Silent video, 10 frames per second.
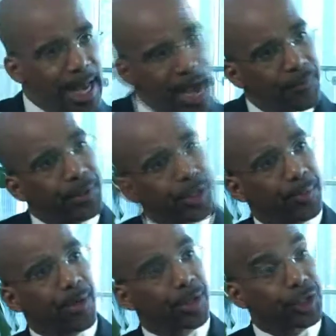African
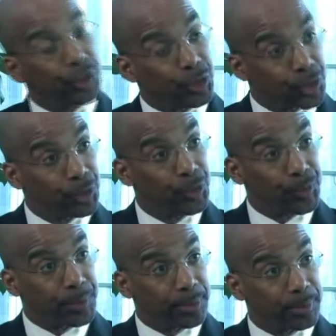American
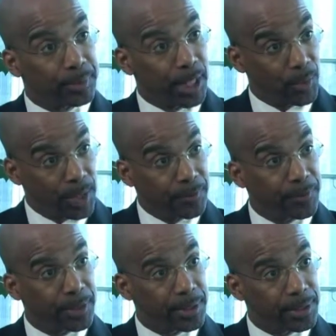children, get ready
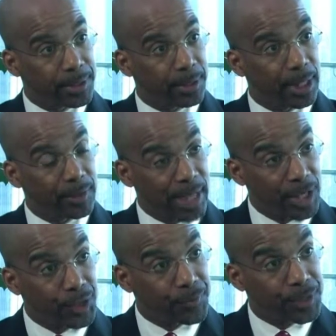for this, at the
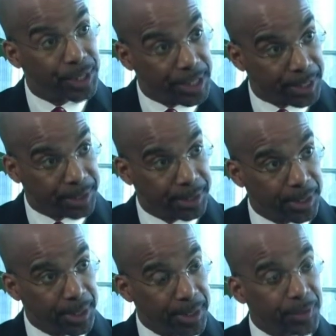age of 10,
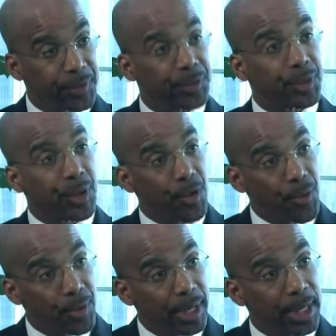there's
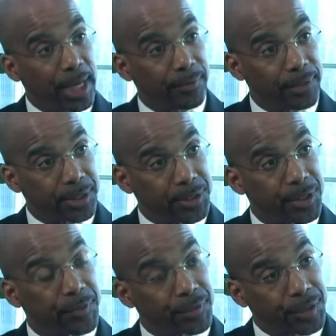already evidence
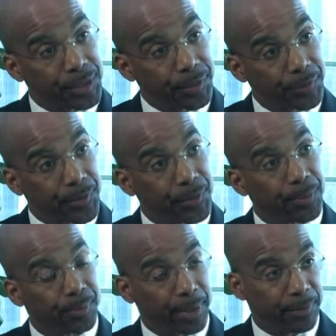of stiffer
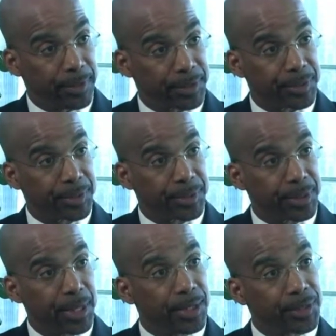blood vessels.
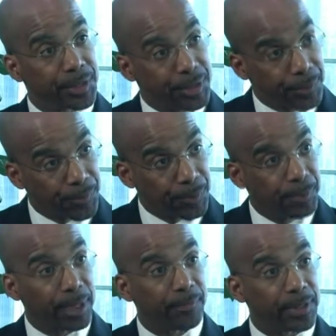Stiffer
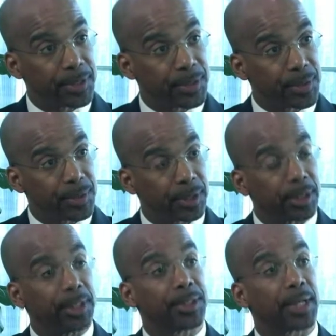blood vessels
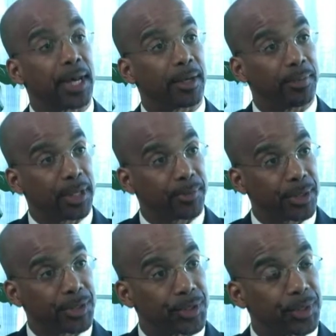leads to high blood
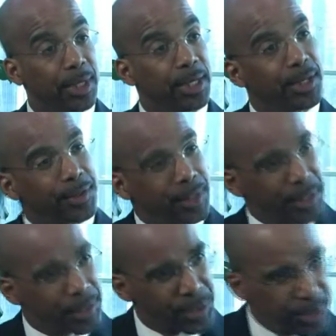pressure. The
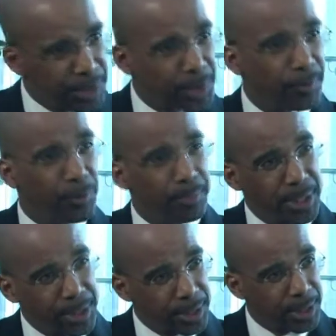incidence of
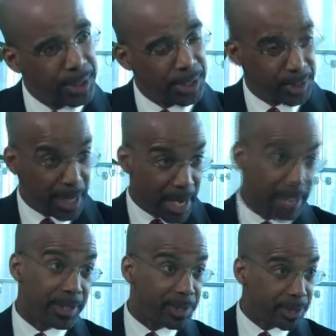obesity is
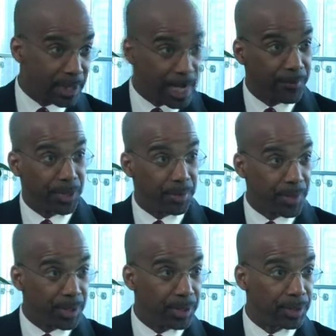highest in African
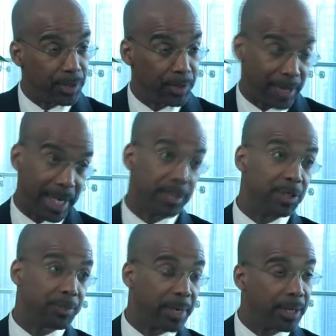American youth and
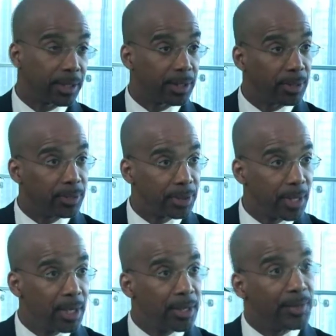Hispanic youth.
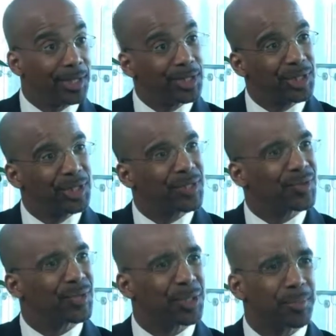The incidence
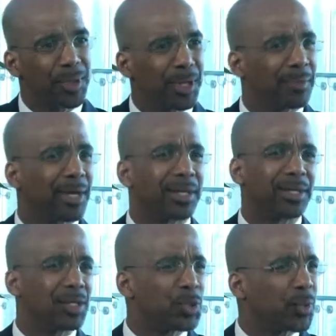of smoking, my
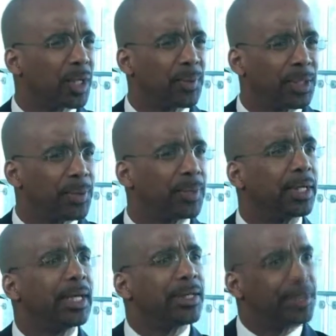goodness, what are we doing?
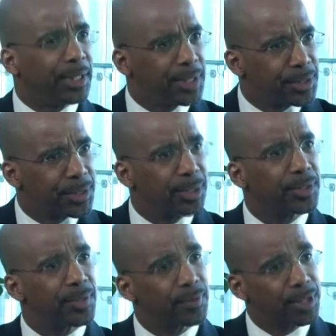The
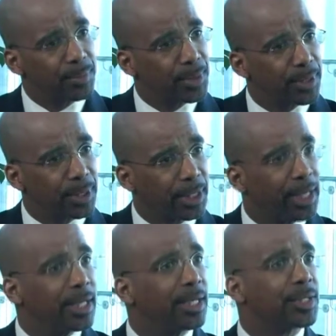incidence of smoking
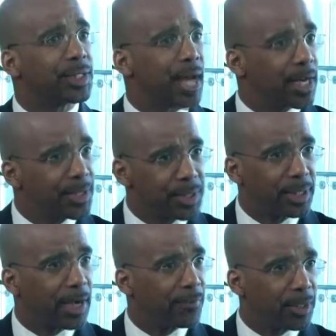is highest
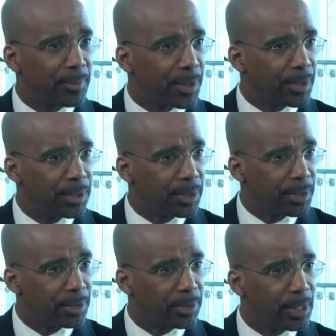in African American
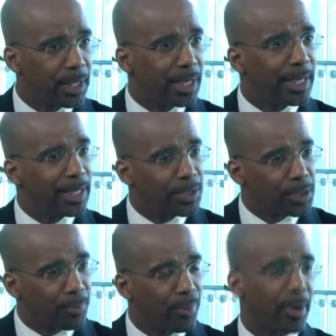youth. It is
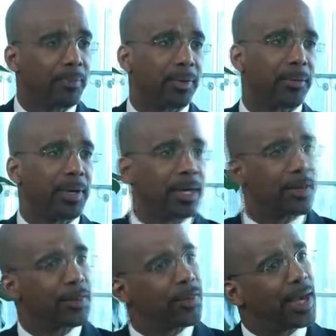a problem
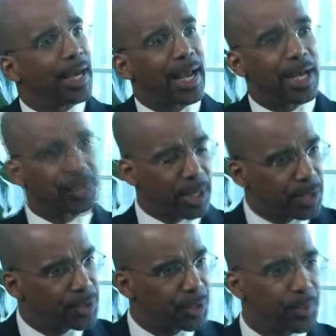that has
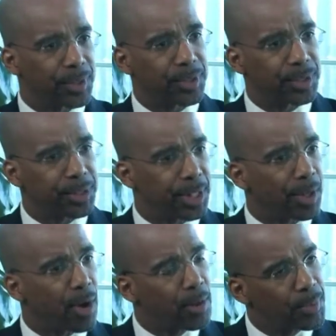consequences that
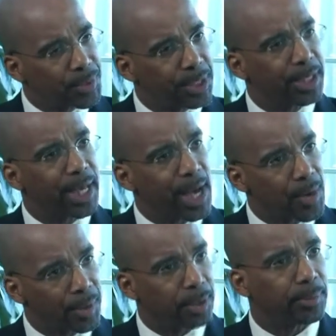are almost
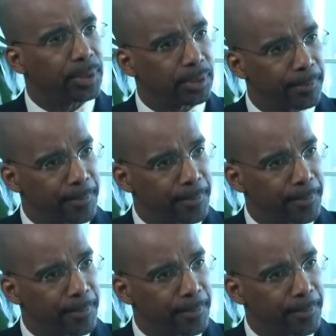incalculable.